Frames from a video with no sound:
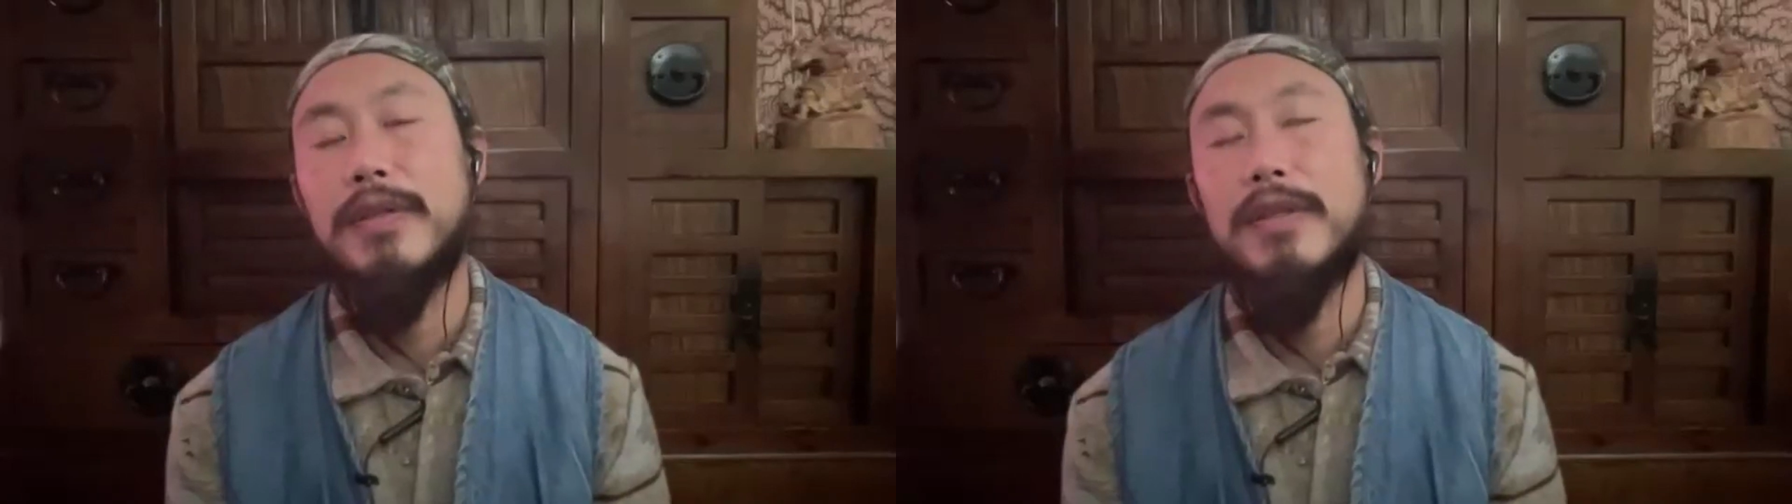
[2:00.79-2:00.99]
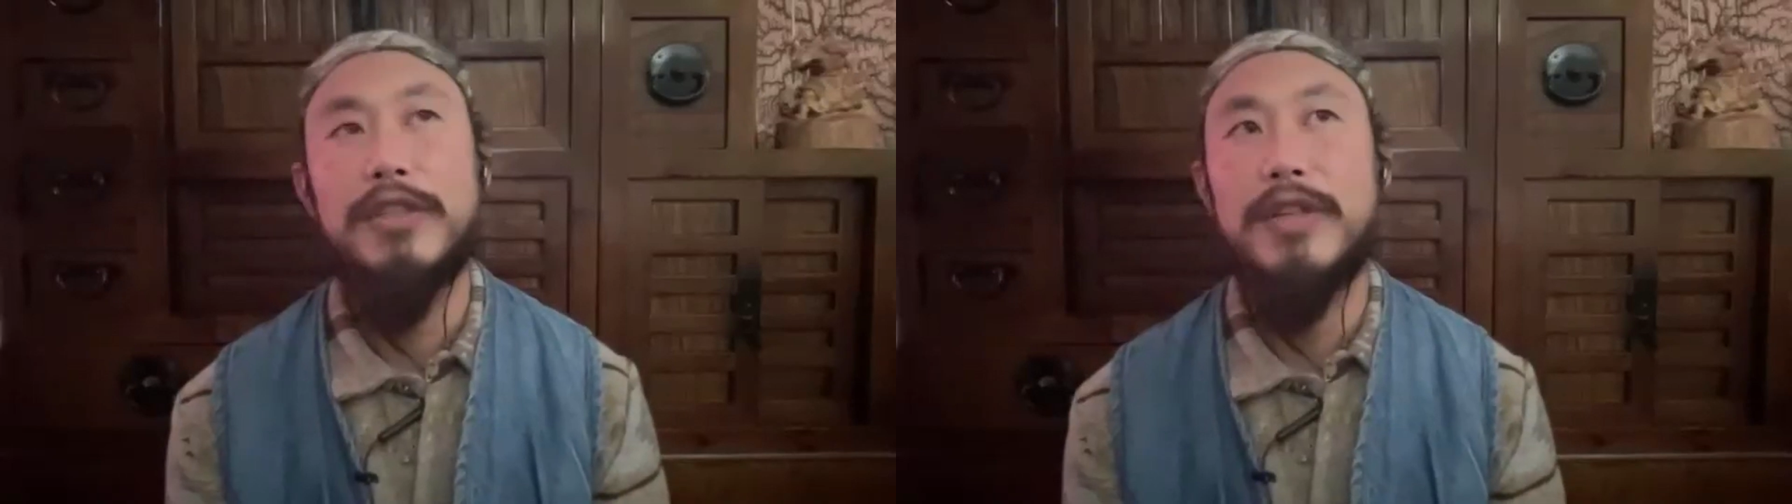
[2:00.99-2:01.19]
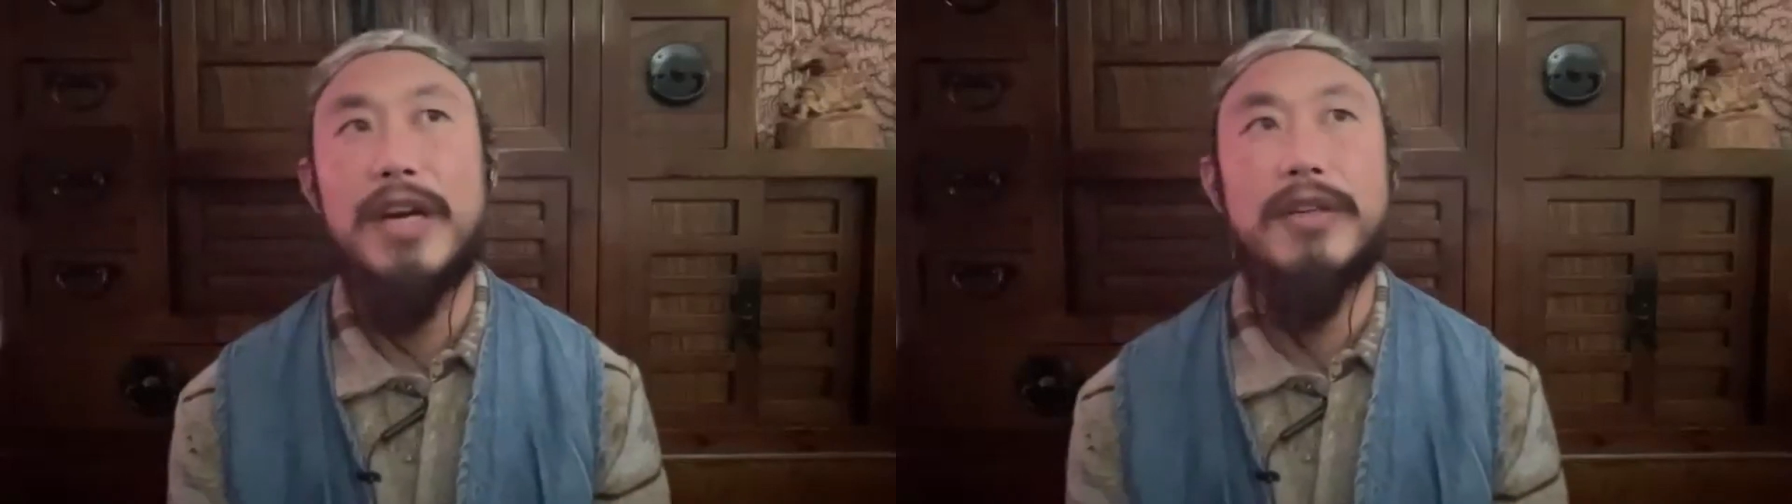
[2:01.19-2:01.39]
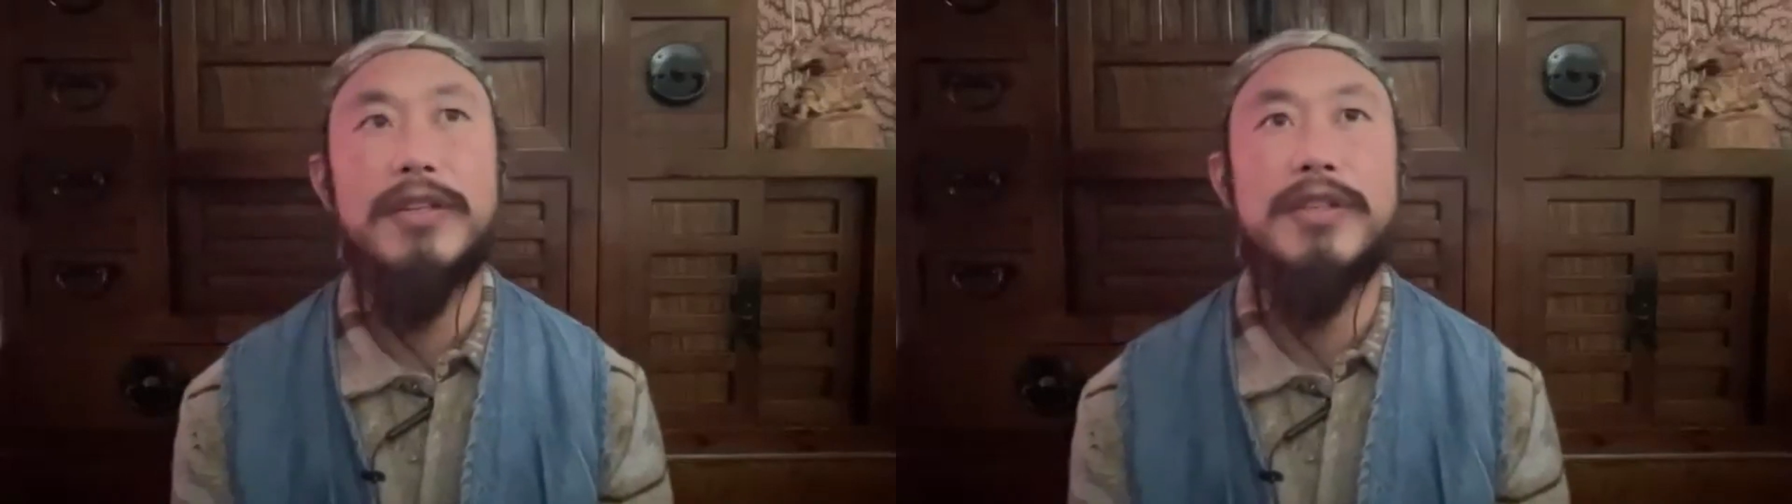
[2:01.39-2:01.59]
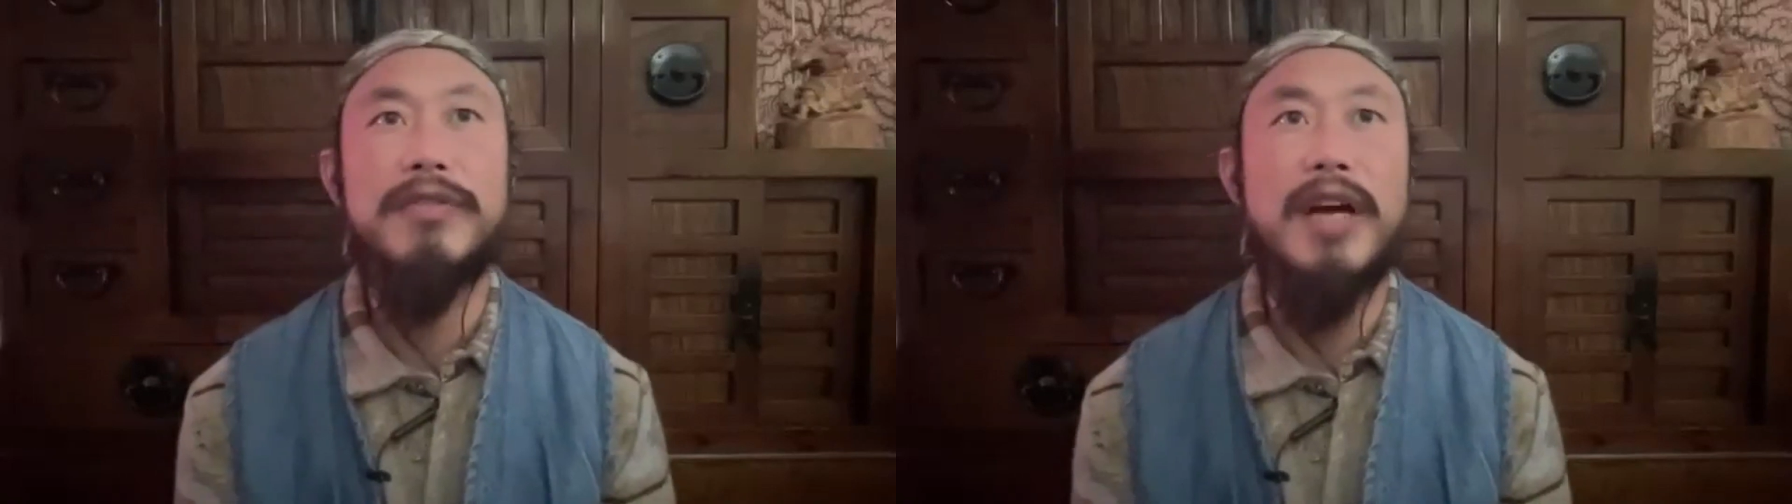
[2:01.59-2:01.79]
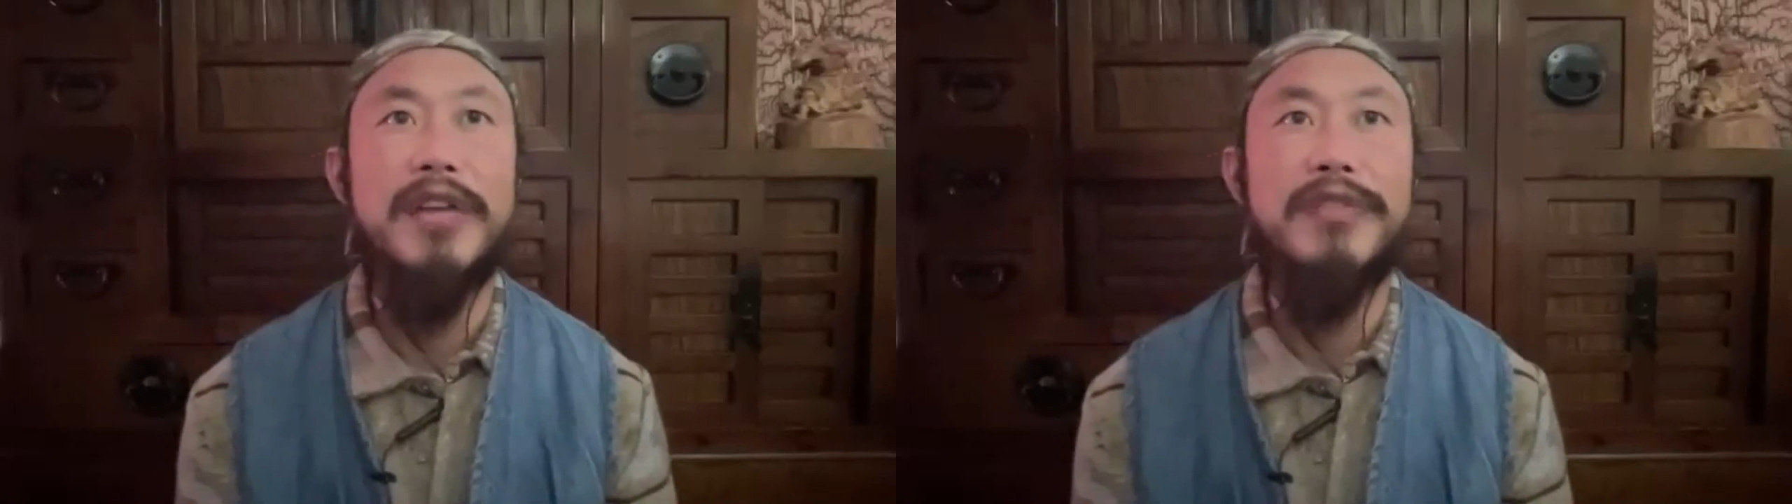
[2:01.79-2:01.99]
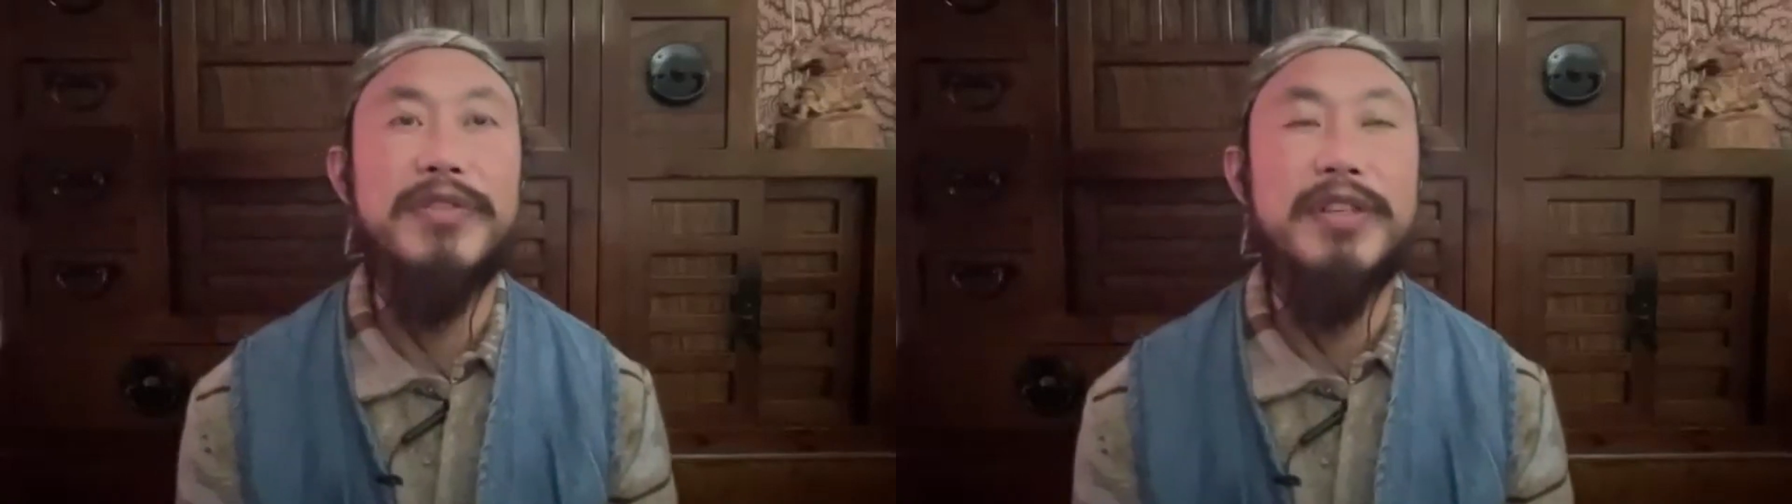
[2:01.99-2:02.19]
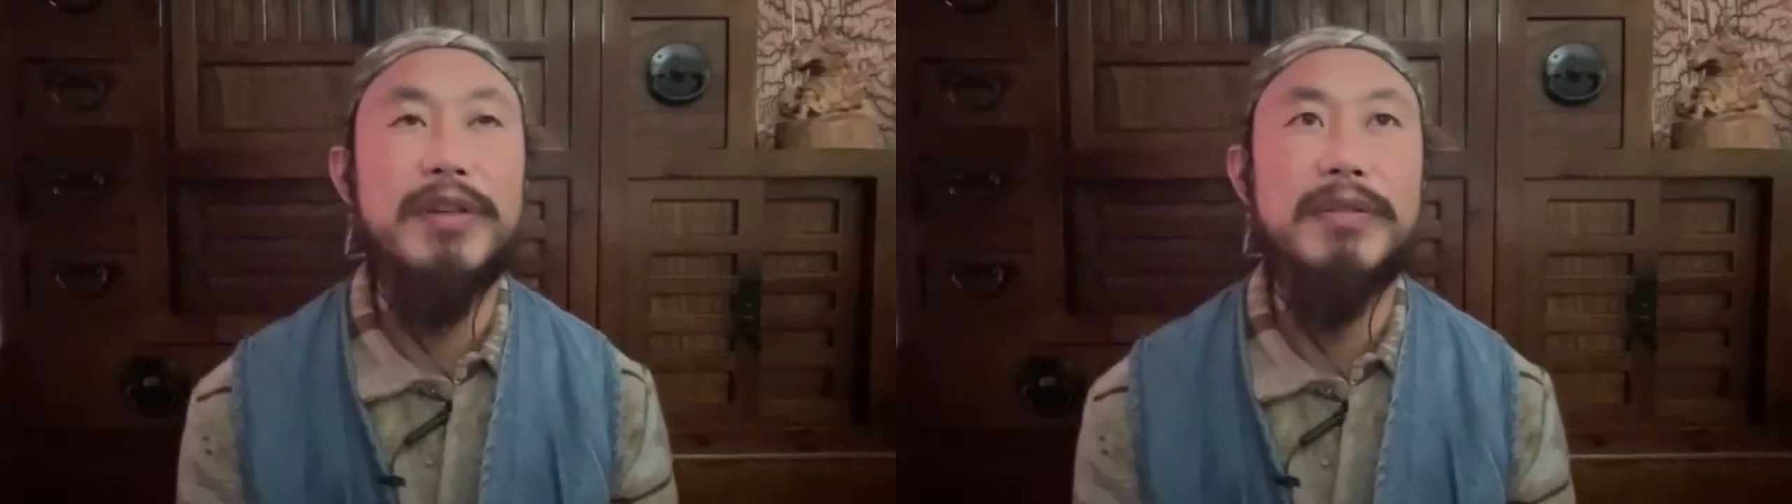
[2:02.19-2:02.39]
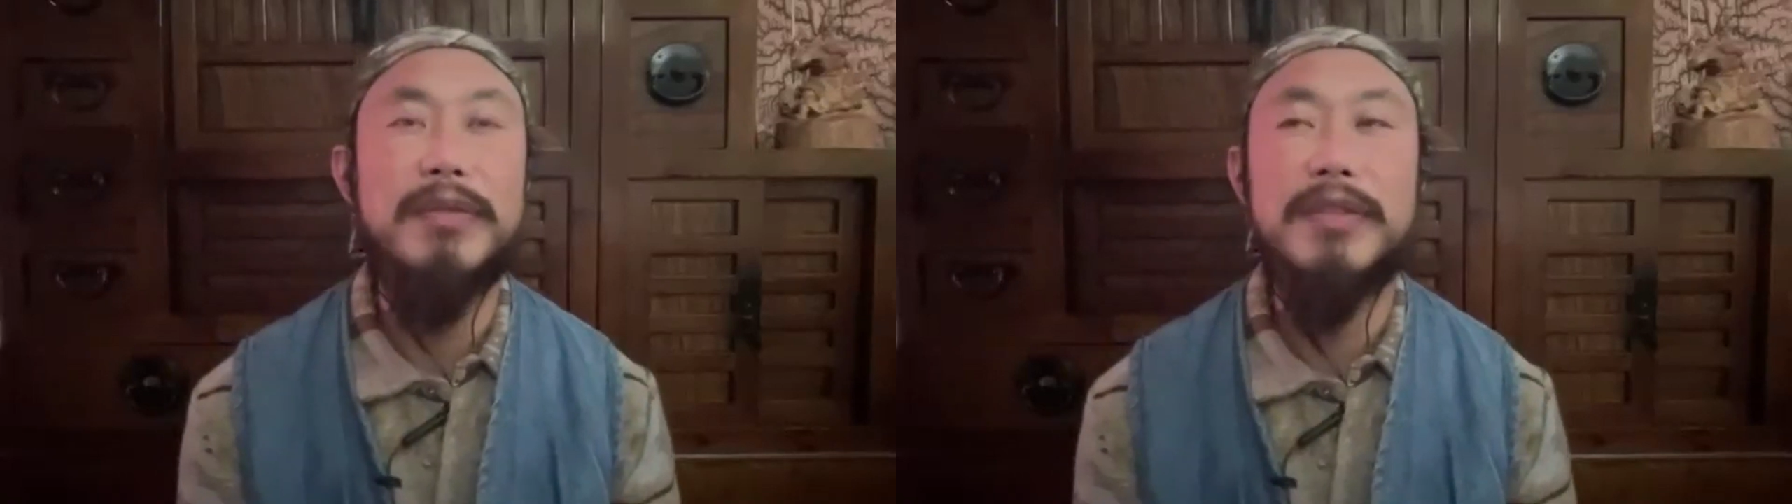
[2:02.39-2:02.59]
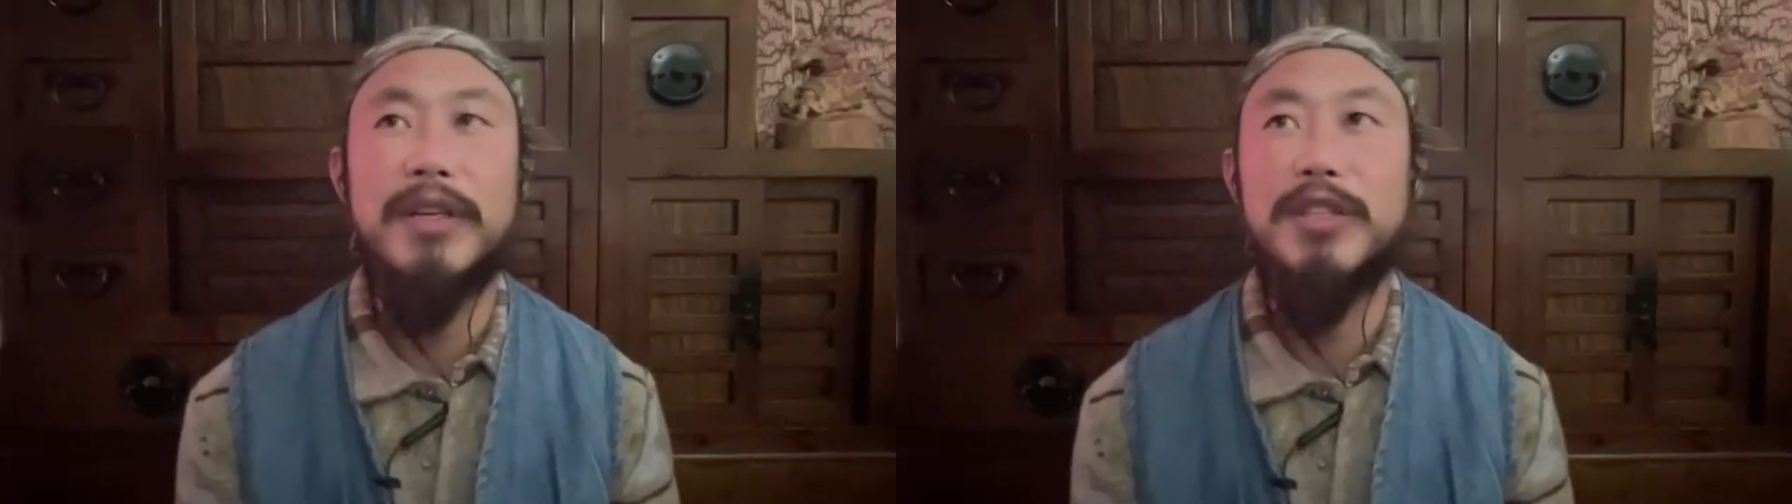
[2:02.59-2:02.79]
Like, you're not going to survive if you don't
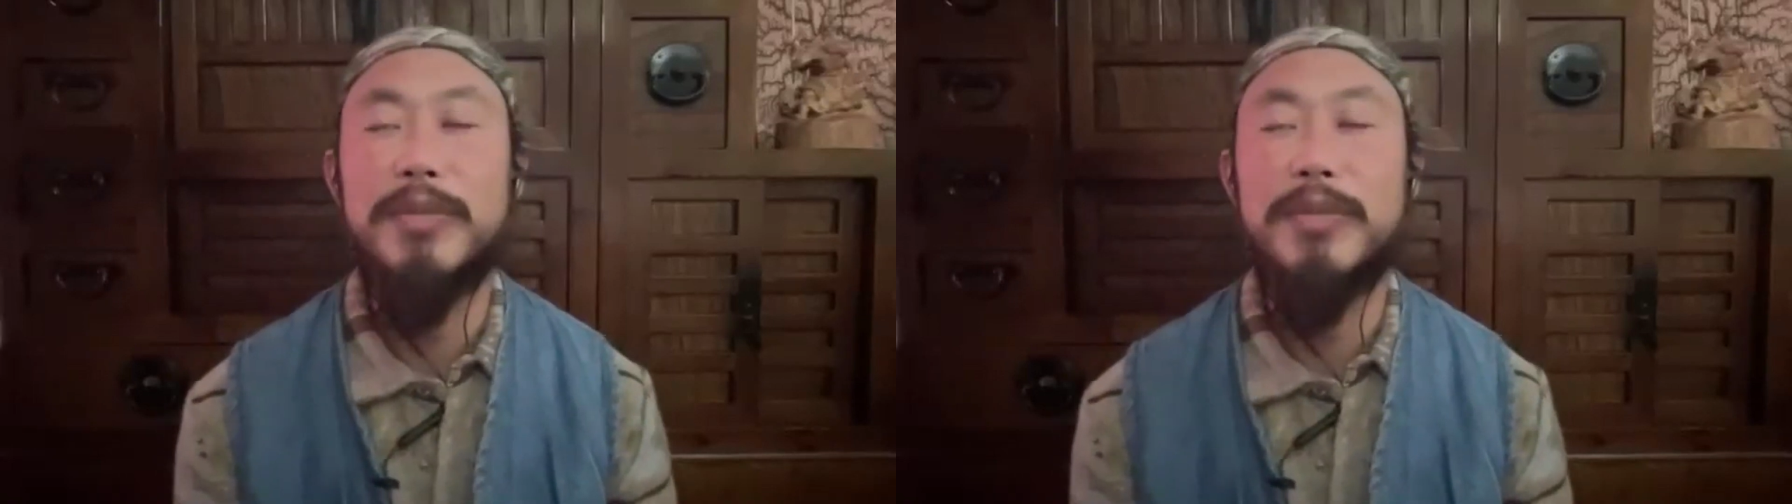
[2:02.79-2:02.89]
start